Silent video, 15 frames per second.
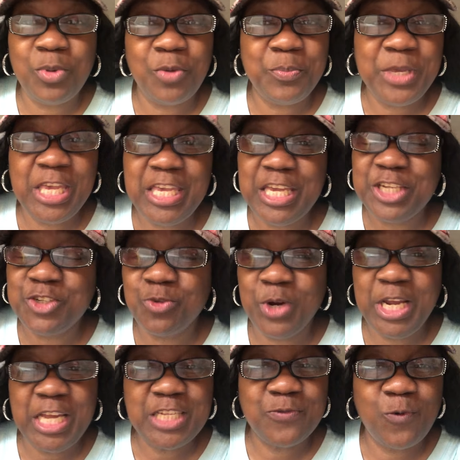but be ye
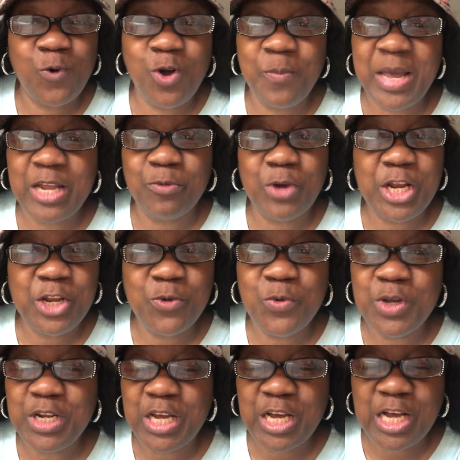transformed by the
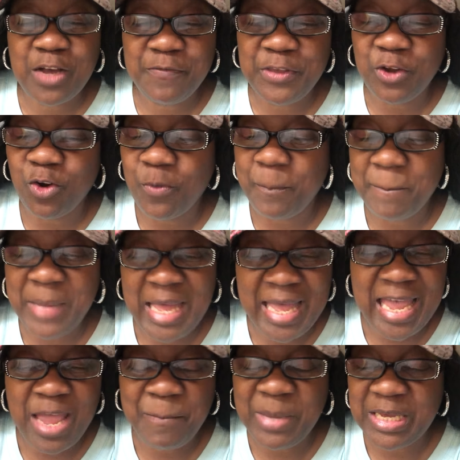renewing of your
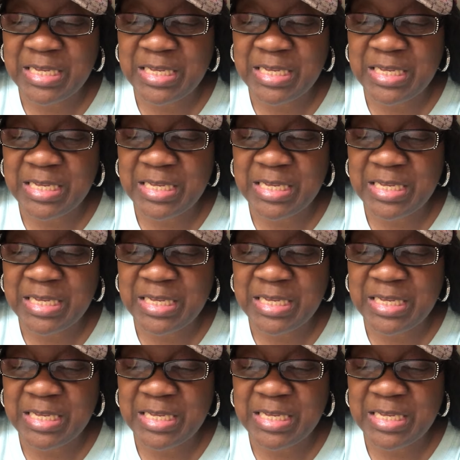mind.